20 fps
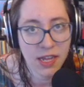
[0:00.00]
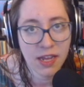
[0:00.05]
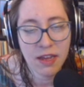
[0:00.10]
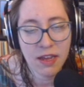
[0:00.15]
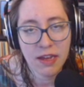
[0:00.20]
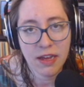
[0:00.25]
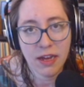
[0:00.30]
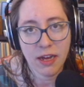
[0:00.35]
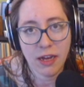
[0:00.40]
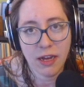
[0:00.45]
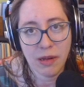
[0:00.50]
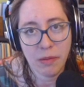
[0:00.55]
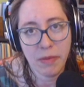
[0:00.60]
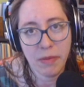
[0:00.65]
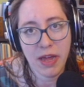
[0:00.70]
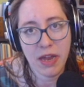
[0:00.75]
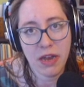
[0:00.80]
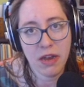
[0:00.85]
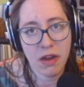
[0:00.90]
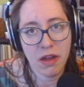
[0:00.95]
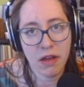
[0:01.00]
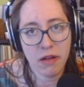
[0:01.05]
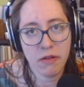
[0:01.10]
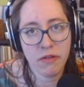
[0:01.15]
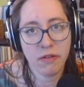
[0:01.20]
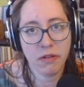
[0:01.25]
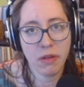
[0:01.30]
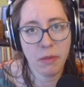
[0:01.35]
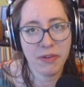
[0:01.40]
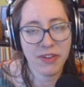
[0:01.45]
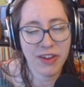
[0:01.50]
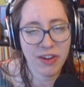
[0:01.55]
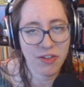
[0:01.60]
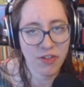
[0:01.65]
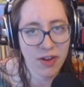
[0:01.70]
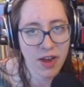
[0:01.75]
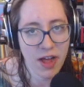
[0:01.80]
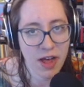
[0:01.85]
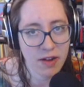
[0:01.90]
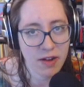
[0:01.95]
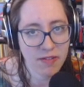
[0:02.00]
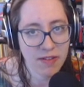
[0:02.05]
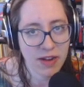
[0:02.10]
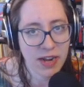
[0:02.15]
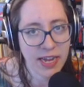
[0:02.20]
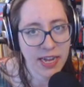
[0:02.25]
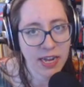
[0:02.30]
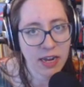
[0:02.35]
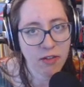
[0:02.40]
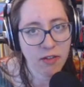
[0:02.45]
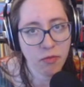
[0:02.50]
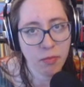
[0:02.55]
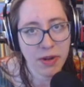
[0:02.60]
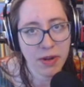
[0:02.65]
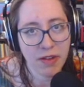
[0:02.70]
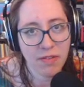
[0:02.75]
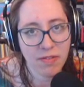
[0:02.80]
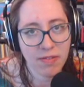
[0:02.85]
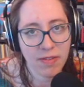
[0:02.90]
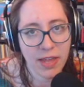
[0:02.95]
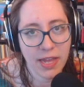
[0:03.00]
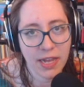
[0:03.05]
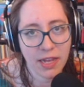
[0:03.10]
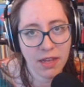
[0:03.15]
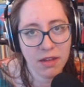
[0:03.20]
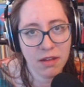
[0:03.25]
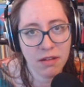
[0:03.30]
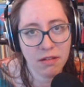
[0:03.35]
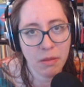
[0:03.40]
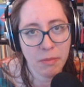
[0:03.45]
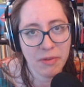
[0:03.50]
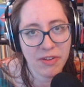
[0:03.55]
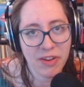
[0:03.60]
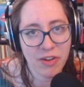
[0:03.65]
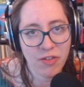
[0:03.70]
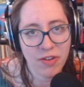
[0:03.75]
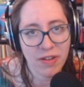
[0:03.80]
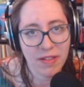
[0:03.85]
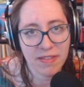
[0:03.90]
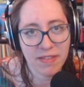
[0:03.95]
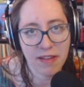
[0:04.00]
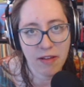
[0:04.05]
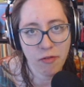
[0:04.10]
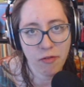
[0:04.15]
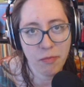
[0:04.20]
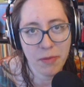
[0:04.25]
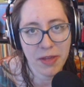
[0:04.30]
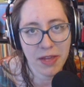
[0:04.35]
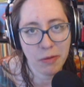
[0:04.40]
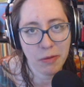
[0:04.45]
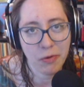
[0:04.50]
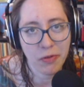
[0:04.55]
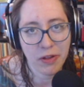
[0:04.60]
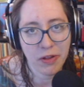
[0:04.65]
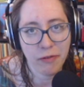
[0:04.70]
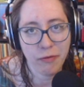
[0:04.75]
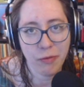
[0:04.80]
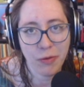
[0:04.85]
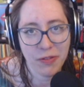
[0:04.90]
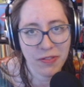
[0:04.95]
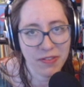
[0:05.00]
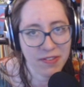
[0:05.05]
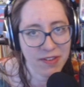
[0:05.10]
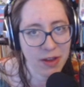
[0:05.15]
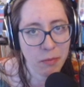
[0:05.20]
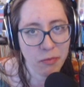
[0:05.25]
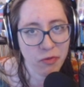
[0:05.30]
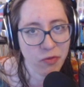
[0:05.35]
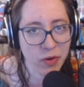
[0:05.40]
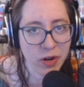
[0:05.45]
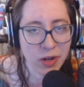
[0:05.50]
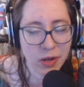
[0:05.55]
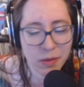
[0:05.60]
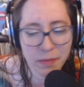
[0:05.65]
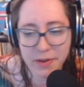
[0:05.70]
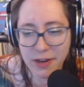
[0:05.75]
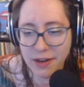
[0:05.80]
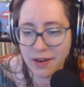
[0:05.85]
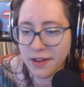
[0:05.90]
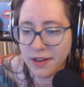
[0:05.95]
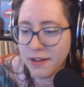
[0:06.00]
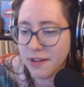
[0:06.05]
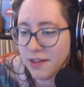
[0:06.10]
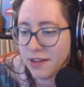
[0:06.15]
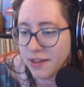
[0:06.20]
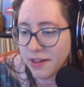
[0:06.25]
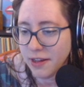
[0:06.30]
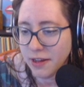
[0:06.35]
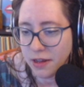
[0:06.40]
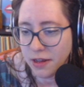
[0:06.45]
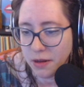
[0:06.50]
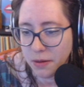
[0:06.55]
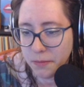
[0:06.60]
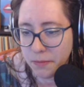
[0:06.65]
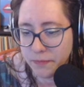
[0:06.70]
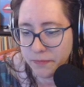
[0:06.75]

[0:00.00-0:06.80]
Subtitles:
and limitation not as a negative, but as like limitation itself being where the affordance comes from, and